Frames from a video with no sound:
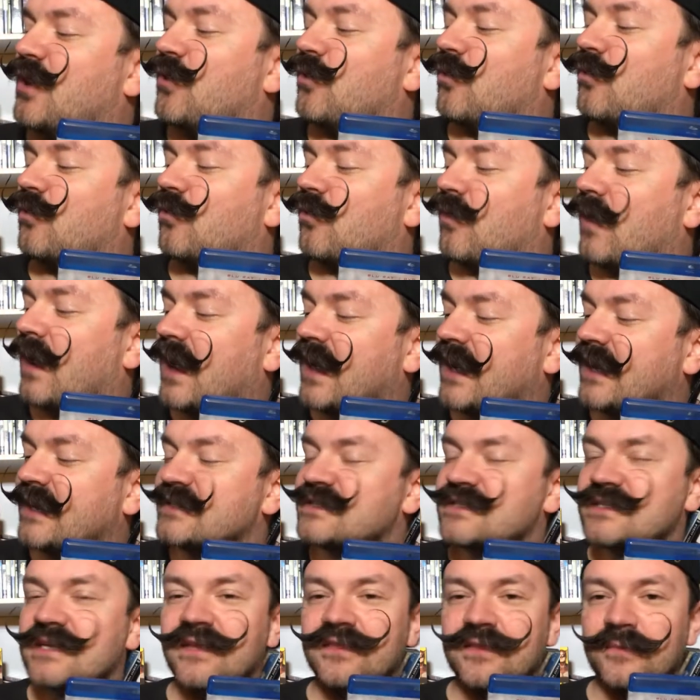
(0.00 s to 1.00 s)

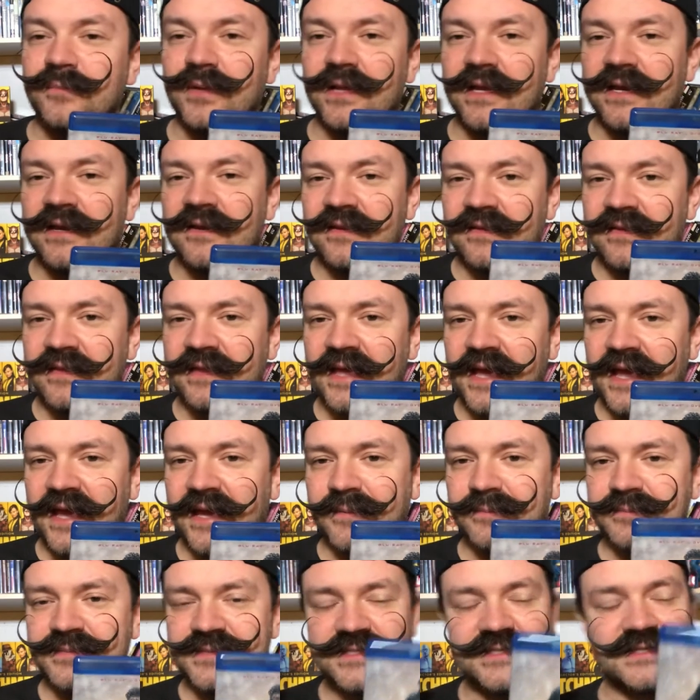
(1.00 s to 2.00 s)
Rise of the Planet of the
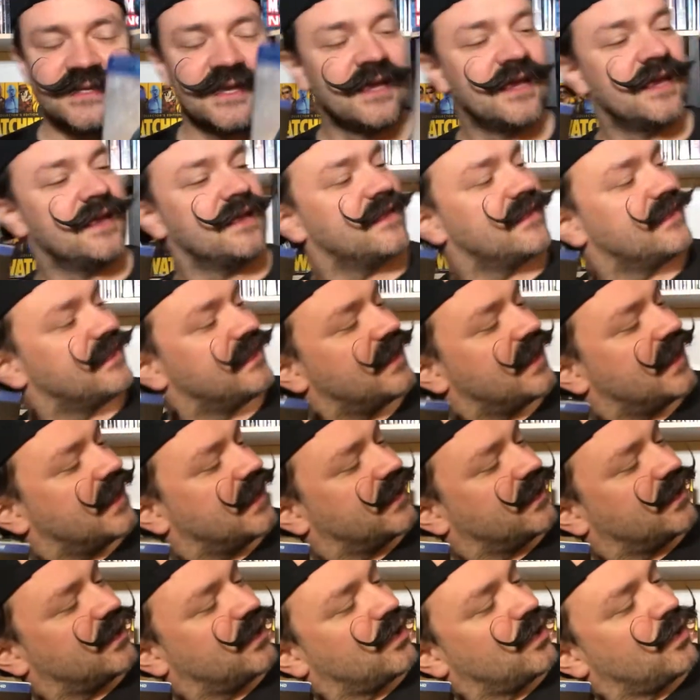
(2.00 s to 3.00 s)
Apes,
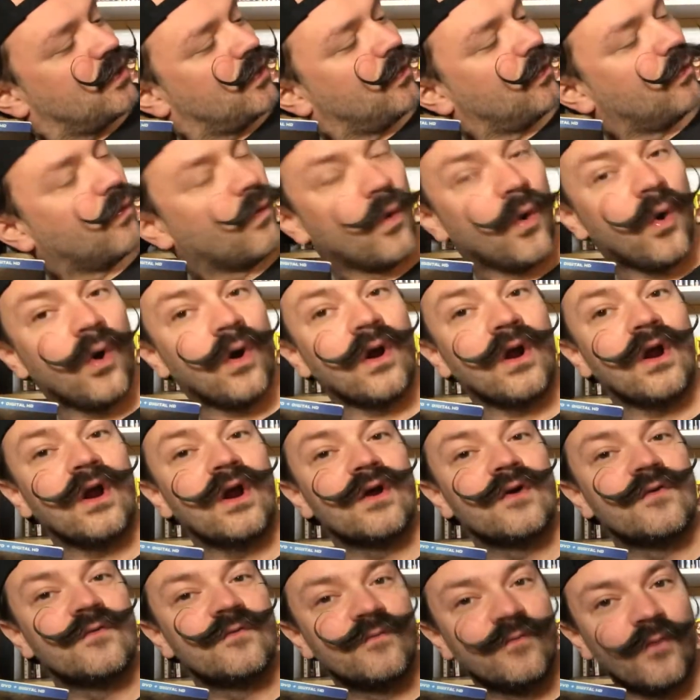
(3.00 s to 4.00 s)
then War
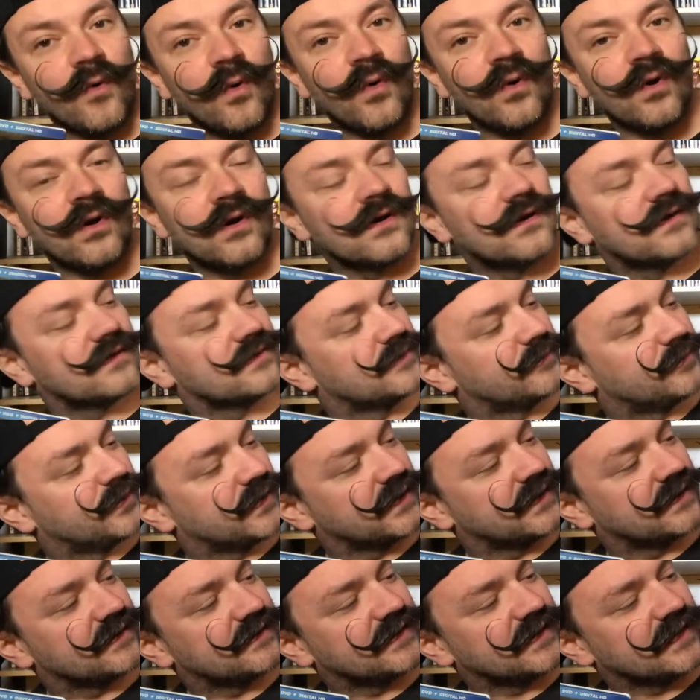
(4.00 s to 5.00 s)
for the
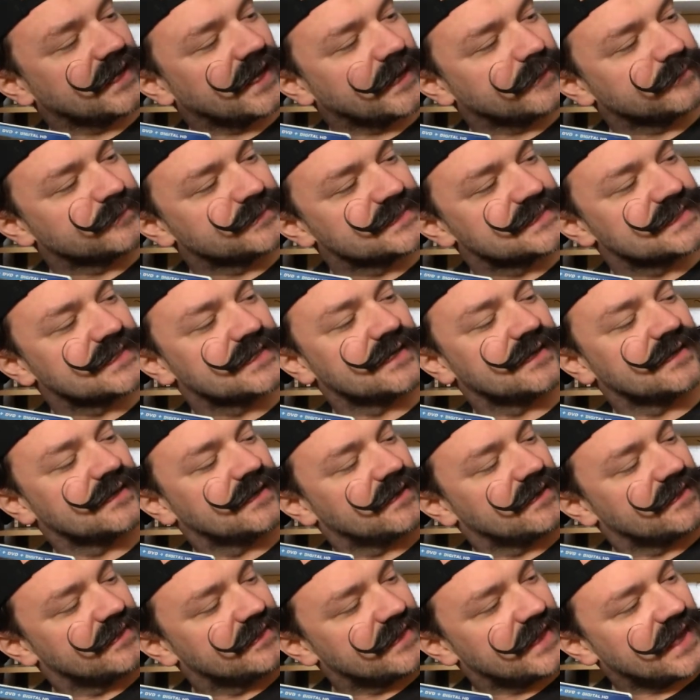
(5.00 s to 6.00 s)
Planet of the Apes,
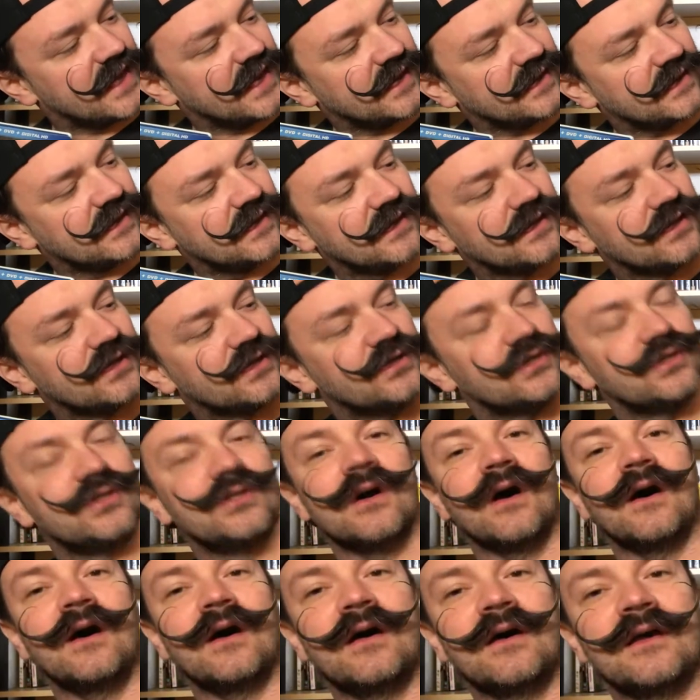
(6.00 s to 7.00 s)
then
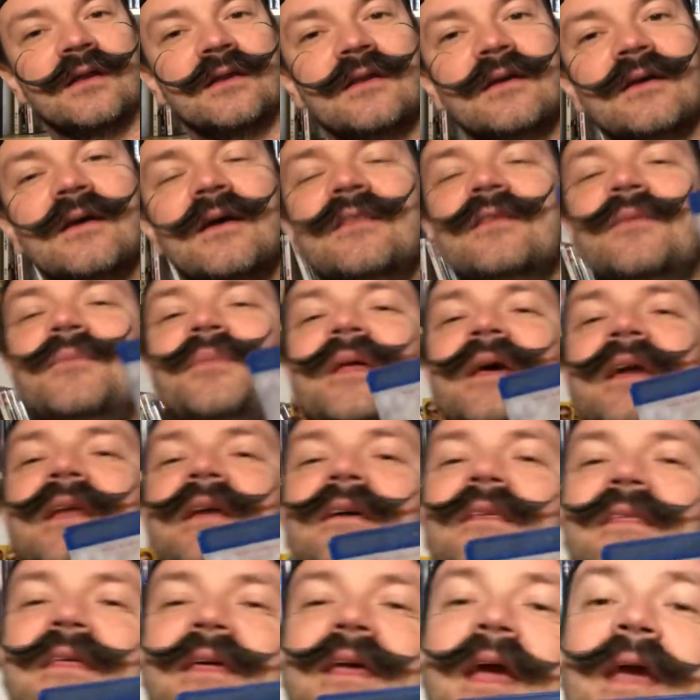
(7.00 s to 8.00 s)
Dawn of the Planet
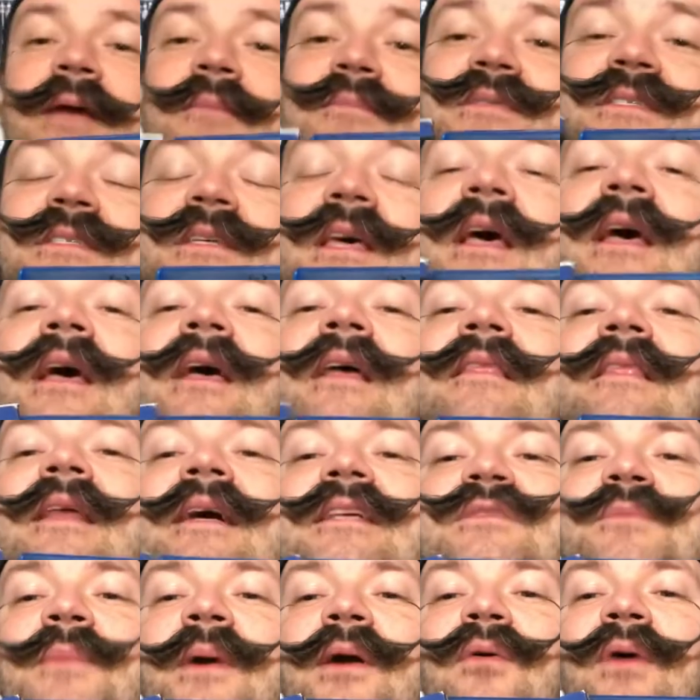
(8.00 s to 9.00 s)
of the Apes.
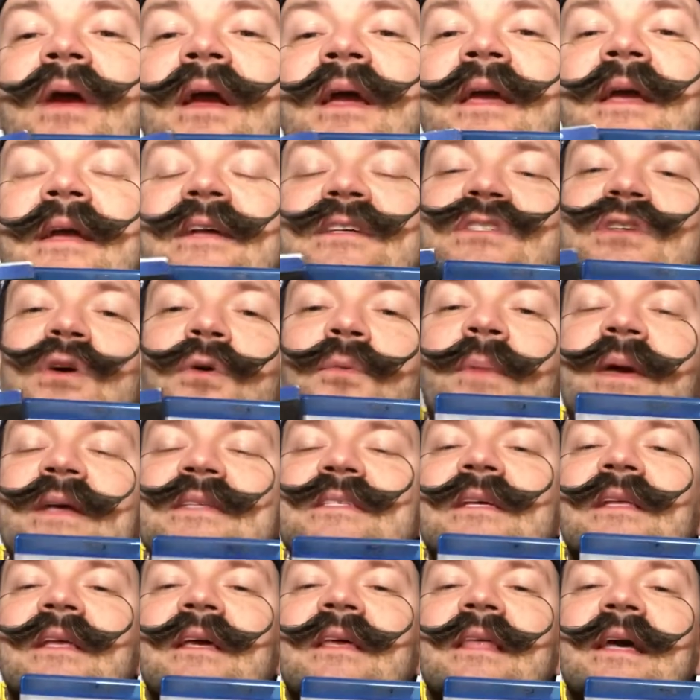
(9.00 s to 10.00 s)
That's my ranking. So
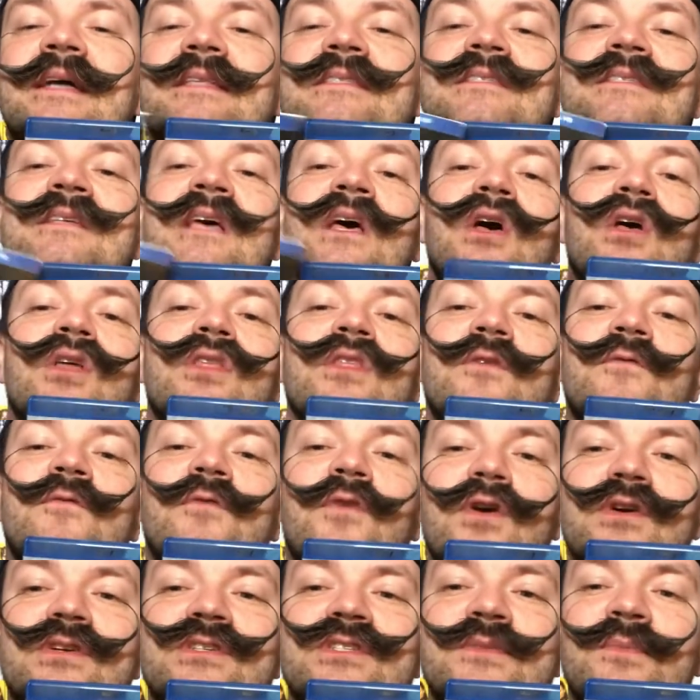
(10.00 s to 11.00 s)
basically that's the
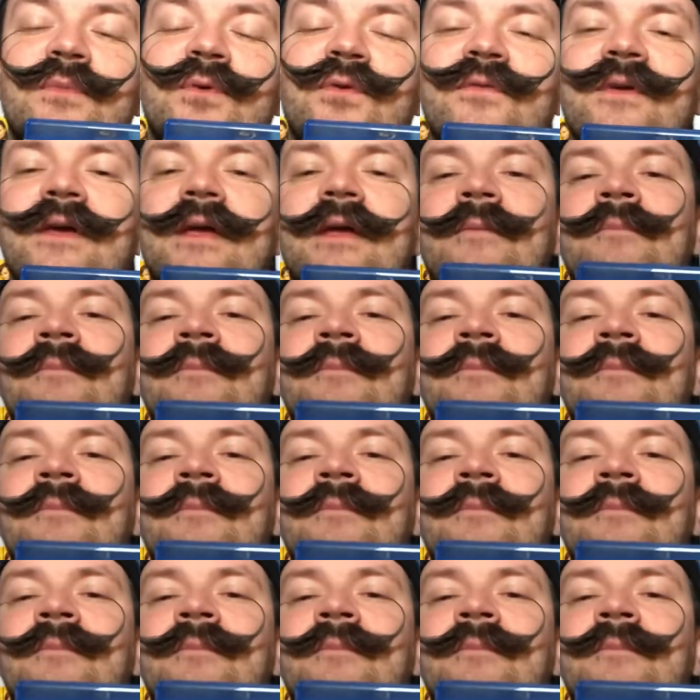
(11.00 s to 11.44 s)
first movie,